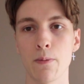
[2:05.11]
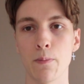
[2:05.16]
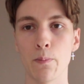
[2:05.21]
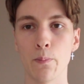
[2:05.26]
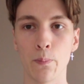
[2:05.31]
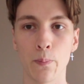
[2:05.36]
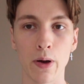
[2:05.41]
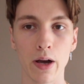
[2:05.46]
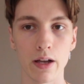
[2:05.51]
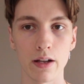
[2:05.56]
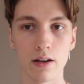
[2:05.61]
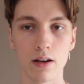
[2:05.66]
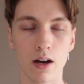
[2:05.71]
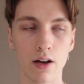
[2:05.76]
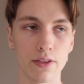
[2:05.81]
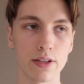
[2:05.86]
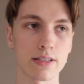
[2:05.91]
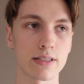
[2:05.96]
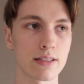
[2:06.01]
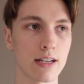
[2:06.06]
But
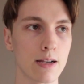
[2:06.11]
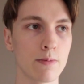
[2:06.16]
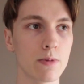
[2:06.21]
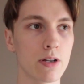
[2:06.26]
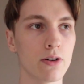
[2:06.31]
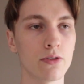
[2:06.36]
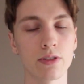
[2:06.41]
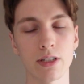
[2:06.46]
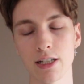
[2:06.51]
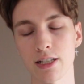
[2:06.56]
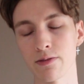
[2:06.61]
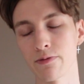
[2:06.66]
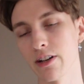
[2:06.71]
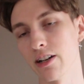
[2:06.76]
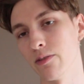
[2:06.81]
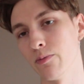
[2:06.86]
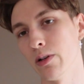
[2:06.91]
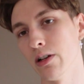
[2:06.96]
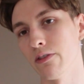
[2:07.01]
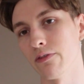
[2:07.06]
on the same note, it's
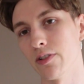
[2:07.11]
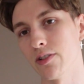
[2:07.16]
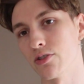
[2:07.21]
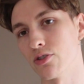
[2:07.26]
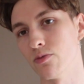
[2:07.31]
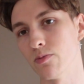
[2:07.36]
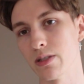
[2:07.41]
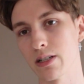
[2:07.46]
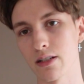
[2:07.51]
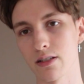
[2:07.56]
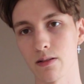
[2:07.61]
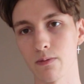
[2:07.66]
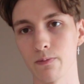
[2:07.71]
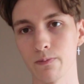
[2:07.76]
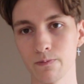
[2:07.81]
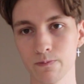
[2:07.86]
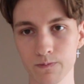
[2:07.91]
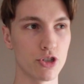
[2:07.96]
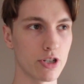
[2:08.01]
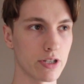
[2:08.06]
very beneficial because
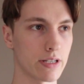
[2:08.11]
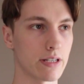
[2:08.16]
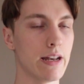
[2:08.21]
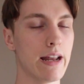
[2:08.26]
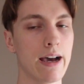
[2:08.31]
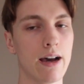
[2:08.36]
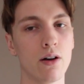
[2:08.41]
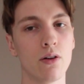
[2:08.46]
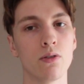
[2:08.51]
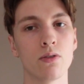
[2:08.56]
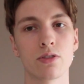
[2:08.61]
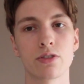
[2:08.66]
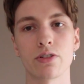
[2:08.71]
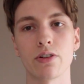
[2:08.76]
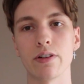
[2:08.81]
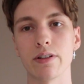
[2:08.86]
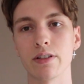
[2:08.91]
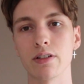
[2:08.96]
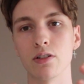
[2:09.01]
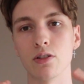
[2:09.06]
I'm just now
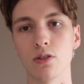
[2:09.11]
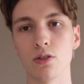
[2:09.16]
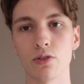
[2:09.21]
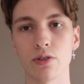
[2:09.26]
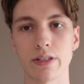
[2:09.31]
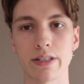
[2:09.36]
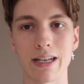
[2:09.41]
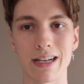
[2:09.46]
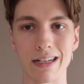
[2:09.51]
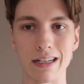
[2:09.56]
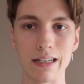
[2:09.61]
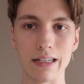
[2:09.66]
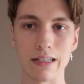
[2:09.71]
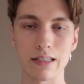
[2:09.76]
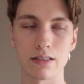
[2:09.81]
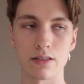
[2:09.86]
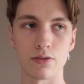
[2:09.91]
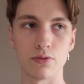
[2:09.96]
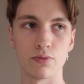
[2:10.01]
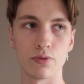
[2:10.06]
starting to learn
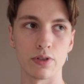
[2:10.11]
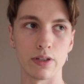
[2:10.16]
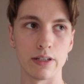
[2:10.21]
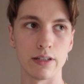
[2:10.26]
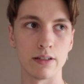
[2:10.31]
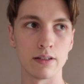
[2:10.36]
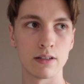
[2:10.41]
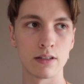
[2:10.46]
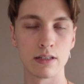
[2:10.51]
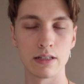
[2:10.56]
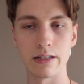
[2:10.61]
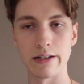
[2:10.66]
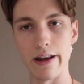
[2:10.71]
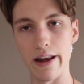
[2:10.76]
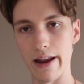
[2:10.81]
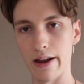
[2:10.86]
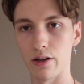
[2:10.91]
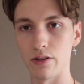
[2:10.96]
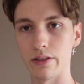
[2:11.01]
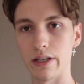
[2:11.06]
techniques to really
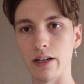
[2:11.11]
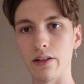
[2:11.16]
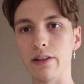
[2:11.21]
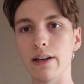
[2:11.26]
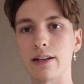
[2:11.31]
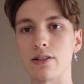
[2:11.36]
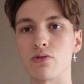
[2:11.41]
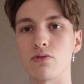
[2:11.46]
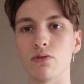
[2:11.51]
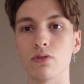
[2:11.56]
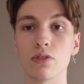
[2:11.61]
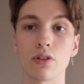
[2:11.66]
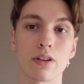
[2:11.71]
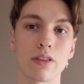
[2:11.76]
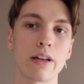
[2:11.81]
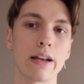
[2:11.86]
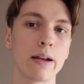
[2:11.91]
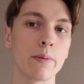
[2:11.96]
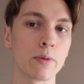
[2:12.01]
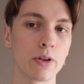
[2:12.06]
nail down the actual look
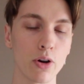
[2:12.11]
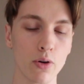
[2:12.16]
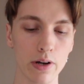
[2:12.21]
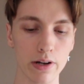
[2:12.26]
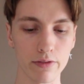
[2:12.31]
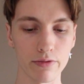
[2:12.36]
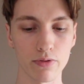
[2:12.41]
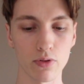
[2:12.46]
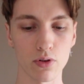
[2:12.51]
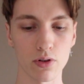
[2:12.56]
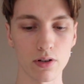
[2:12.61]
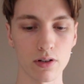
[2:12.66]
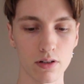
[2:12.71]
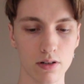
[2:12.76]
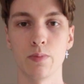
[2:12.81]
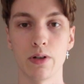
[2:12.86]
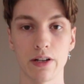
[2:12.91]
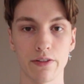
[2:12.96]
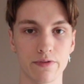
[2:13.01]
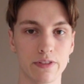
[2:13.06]
that I'm going for.
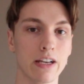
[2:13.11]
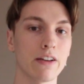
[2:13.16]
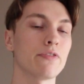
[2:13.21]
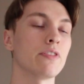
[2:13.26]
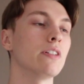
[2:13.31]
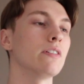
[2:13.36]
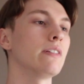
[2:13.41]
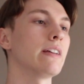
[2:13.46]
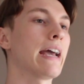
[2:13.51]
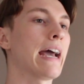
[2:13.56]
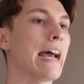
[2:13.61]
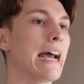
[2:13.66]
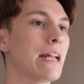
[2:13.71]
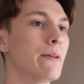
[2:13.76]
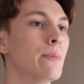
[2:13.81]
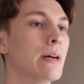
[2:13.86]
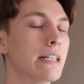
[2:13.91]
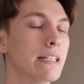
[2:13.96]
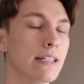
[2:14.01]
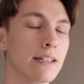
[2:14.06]
But I've definitely
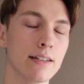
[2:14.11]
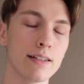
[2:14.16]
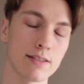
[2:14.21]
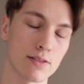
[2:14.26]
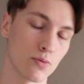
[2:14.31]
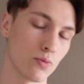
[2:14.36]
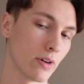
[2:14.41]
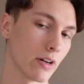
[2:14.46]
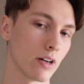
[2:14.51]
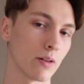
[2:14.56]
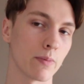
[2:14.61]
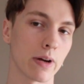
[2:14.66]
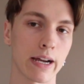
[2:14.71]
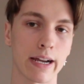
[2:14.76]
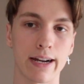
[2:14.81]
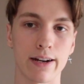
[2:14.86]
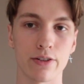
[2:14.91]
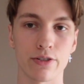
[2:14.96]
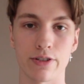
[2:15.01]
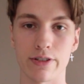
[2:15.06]
had my days where my
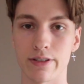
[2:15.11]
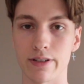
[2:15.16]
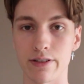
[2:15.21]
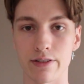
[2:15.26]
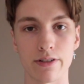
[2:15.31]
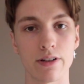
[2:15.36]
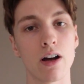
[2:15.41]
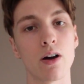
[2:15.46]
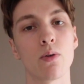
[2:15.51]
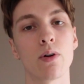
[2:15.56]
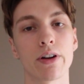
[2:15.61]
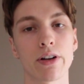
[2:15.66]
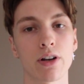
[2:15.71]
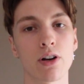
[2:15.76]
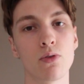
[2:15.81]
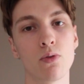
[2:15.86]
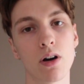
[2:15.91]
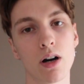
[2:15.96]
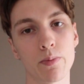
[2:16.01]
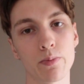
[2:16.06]
hair just does not want to
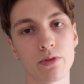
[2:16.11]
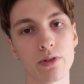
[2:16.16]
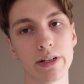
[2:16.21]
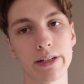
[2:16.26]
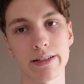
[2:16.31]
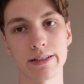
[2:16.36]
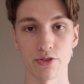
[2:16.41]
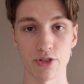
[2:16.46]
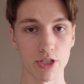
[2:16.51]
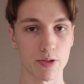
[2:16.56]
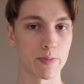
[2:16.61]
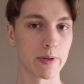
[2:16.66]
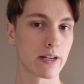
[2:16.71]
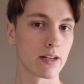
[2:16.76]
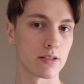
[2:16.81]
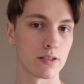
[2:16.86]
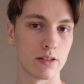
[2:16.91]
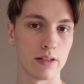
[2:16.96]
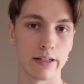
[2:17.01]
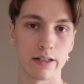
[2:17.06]
cooperate. So just
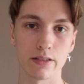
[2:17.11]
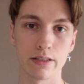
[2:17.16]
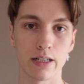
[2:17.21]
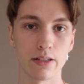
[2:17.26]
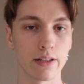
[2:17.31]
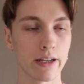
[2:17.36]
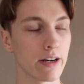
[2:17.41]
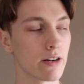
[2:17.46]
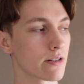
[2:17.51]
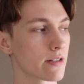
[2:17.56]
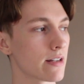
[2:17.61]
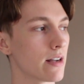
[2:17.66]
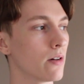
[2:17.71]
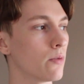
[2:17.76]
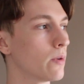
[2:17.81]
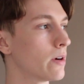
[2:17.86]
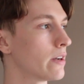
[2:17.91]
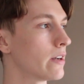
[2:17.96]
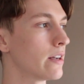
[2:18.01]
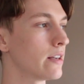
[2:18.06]
because you nail down the hairstyle
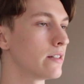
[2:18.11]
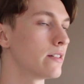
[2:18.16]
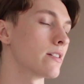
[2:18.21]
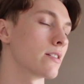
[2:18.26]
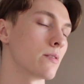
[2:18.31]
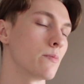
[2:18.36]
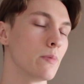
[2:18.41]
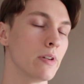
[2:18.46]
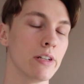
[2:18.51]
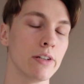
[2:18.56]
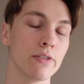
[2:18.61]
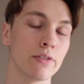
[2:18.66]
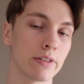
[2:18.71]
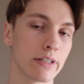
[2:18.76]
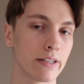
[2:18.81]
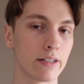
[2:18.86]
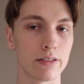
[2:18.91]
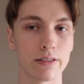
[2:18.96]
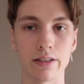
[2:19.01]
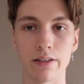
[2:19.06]
one day doesn't mean you'll
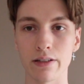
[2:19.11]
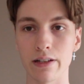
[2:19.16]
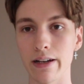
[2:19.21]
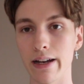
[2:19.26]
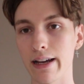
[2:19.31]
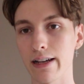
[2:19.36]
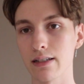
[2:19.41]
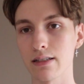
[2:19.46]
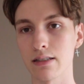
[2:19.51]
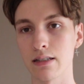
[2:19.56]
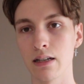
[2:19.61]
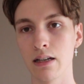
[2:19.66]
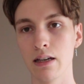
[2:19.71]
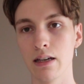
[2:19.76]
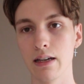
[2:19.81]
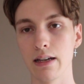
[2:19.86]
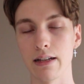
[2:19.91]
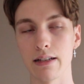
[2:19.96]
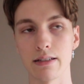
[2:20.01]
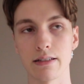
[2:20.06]
nail it down the next.
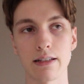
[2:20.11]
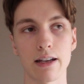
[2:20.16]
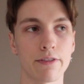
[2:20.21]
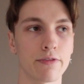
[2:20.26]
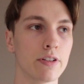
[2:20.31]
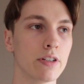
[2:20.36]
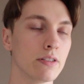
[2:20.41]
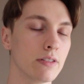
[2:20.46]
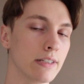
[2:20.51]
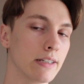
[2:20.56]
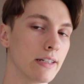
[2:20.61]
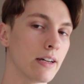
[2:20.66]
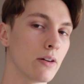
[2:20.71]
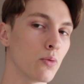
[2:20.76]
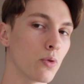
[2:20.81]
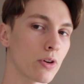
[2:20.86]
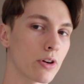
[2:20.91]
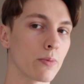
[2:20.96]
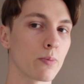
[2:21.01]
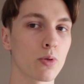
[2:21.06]
It's definitely a
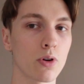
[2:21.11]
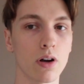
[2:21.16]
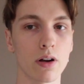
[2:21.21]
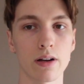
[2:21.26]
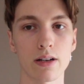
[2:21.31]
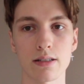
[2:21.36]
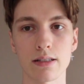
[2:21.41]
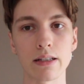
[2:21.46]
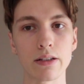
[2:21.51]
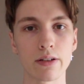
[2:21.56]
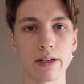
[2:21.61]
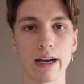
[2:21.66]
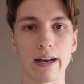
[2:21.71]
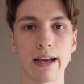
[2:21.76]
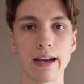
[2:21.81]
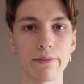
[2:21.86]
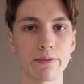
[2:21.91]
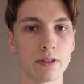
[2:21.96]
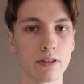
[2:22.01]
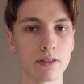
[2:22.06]
work in progress that you kind of
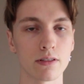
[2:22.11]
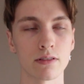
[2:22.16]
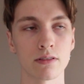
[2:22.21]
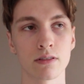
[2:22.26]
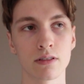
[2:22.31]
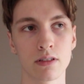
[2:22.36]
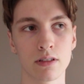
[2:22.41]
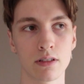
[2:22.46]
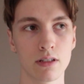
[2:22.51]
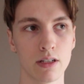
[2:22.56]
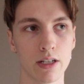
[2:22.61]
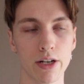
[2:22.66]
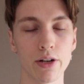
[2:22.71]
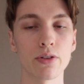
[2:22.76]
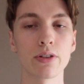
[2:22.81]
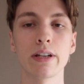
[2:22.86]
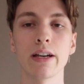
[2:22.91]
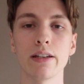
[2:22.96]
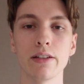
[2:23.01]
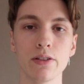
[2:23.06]
have to,
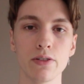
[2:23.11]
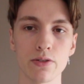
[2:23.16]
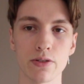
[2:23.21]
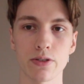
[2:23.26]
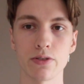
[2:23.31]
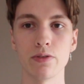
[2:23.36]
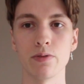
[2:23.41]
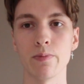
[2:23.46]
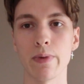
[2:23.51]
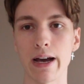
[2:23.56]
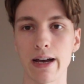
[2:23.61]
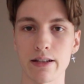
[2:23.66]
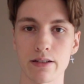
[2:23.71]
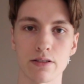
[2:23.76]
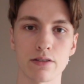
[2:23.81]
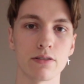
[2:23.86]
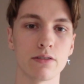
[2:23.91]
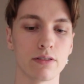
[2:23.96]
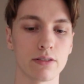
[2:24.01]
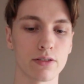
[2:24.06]
get used to and
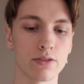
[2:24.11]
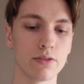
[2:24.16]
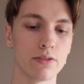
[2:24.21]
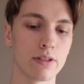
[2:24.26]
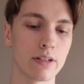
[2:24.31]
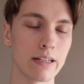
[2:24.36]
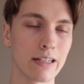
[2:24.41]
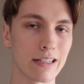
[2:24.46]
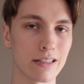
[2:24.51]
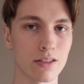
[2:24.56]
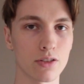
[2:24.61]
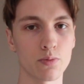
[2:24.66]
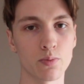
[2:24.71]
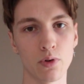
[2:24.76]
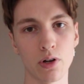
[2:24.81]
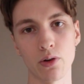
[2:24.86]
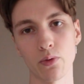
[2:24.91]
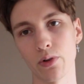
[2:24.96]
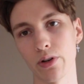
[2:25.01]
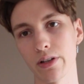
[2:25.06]
master until you can get to the
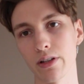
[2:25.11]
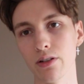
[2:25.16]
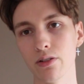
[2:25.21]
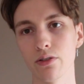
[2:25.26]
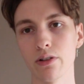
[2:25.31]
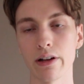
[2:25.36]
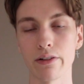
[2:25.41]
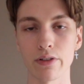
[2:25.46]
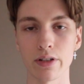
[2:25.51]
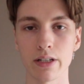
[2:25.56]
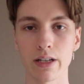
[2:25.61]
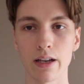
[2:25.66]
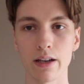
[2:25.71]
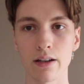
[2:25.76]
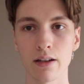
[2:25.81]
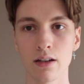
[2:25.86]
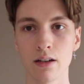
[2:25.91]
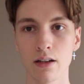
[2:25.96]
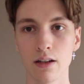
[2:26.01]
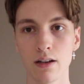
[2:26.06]
point where you can do it every
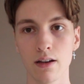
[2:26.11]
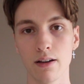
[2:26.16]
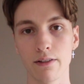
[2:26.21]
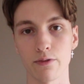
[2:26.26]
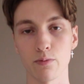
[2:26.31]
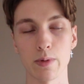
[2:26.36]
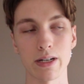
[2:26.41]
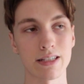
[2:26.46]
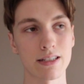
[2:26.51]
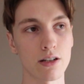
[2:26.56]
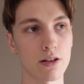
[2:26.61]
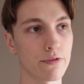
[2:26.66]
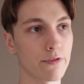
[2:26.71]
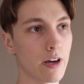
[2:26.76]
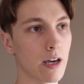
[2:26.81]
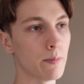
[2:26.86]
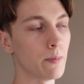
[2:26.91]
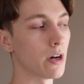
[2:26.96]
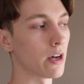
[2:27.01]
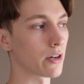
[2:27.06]
day. For myself,
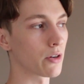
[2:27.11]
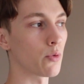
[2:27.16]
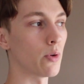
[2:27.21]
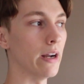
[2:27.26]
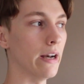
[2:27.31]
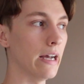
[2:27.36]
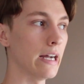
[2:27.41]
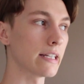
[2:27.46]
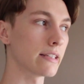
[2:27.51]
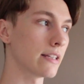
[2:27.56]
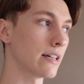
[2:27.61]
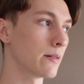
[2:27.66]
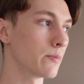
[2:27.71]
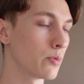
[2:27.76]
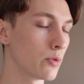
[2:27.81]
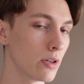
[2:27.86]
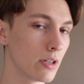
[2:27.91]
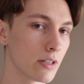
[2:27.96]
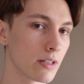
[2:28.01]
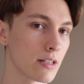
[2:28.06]
I'm not quite at that
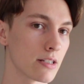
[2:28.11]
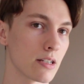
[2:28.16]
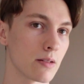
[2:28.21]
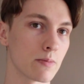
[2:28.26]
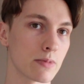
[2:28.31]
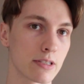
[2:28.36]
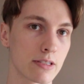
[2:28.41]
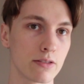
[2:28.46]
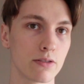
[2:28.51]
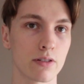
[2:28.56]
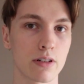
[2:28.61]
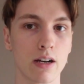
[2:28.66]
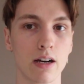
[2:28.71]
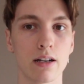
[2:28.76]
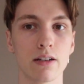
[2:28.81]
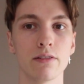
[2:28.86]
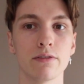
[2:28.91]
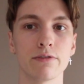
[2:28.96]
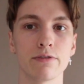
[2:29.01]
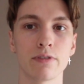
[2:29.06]
point because I'm still
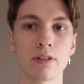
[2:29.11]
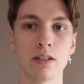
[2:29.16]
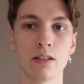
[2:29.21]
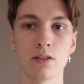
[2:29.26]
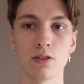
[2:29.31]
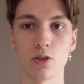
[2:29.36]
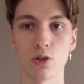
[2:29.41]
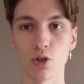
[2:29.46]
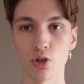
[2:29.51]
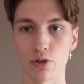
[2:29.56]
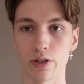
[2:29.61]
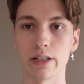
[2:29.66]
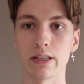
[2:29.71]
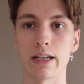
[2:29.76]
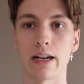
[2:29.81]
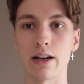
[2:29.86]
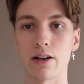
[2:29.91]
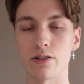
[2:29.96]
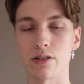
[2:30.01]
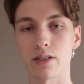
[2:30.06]
kind of learning the
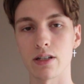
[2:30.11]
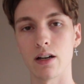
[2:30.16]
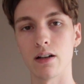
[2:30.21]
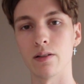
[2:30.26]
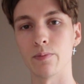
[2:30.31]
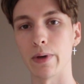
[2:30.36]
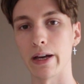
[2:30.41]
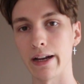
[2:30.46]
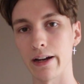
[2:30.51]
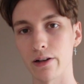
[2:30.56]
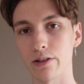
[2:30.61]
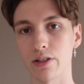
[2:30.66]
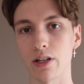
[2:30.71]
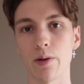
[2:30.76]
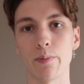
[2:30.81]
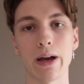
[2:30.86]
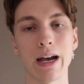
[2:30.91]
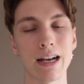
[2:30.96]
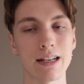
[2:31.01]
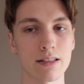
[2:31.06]
hairstyle and my hair
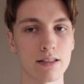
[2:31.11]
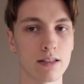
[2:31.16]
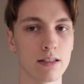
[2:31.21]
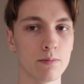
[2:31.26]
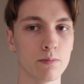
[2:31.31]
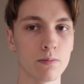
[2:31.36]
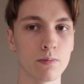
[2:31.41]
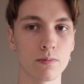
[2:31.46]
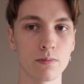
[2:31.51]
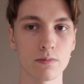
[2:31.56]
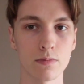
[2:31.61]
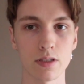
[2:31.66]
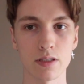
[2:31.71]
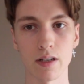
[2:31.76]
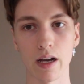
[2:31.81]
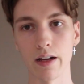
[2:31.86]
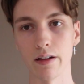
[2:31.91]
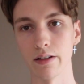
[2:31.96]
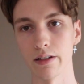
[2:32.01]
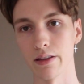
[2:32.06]
type as I'm
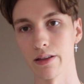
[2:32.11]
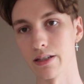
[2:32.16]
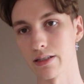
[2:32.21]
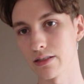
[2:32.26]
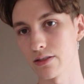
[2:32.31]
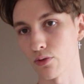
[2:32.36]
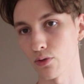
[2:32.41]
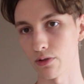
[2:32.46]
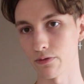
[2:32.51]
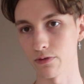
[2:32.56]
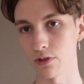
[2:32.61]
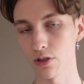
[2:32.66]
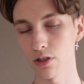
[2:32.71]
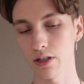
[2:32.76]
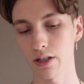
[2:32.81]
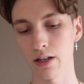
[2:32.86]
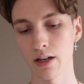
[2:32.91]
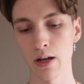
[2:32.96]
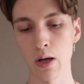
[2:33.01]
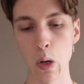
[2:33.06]
styling this sort of
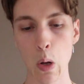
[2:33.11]
look.